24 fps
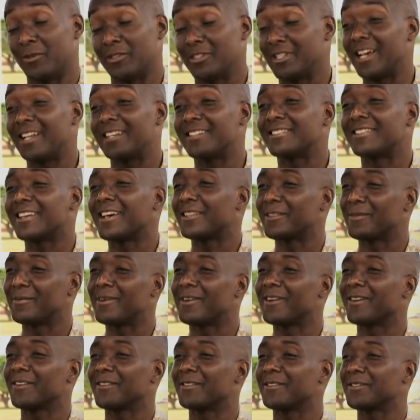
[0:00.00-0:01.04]
was not in South
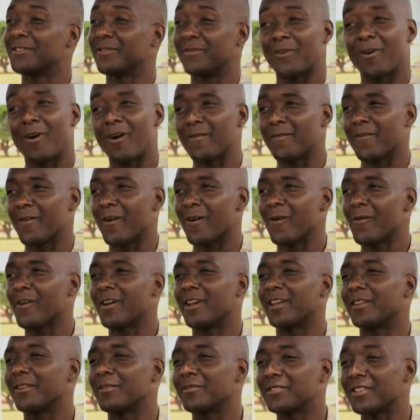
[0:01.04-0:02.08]
America, it's far, far
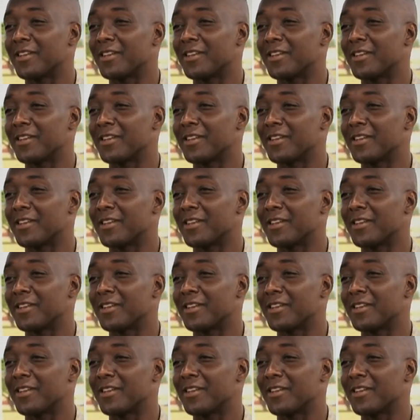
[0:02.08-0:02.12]
away, you know,